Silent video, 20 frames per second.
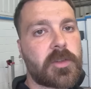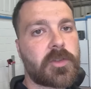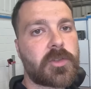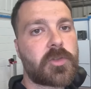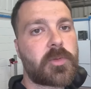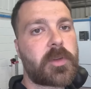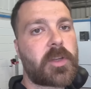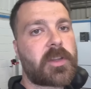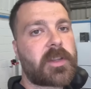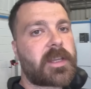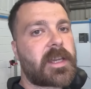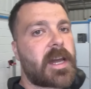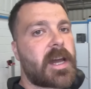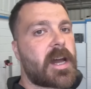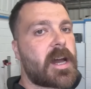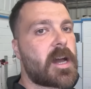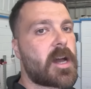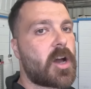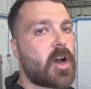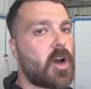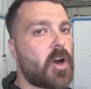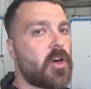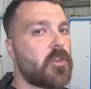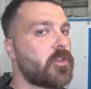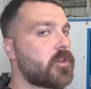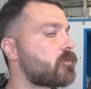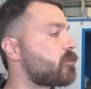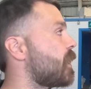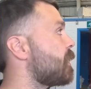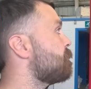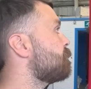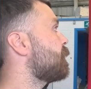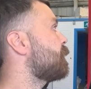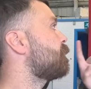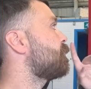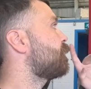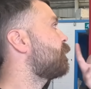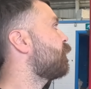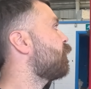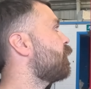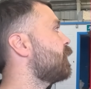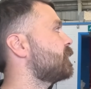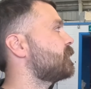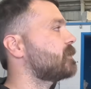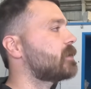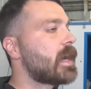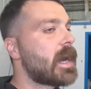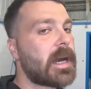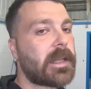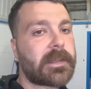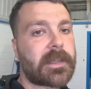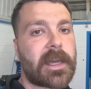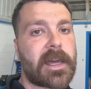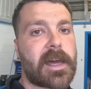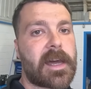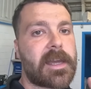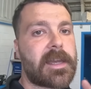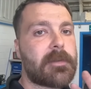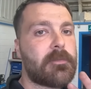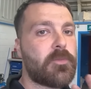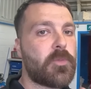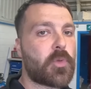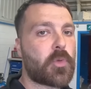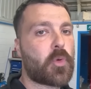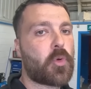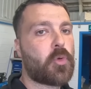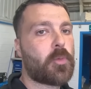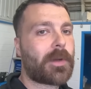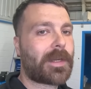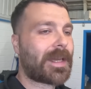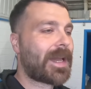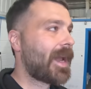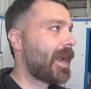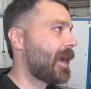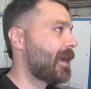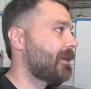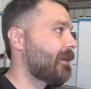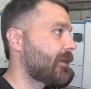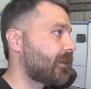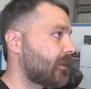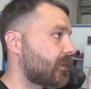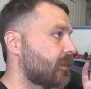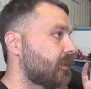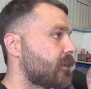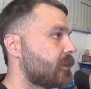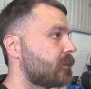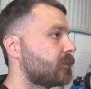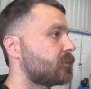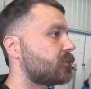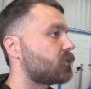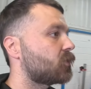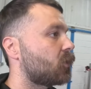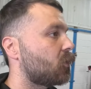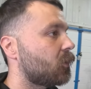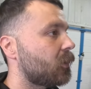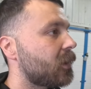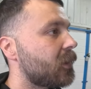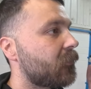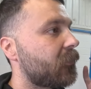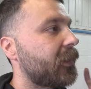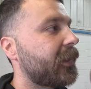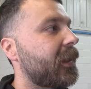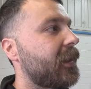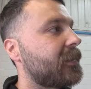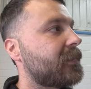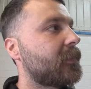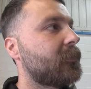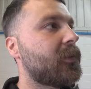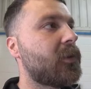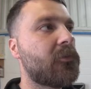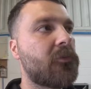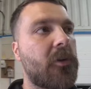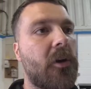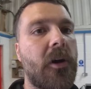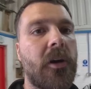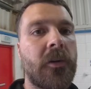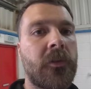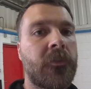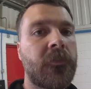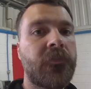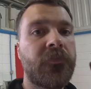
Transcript: So we got the car on the ramp, and before I start, I am no mechanic. So if I get something wrong,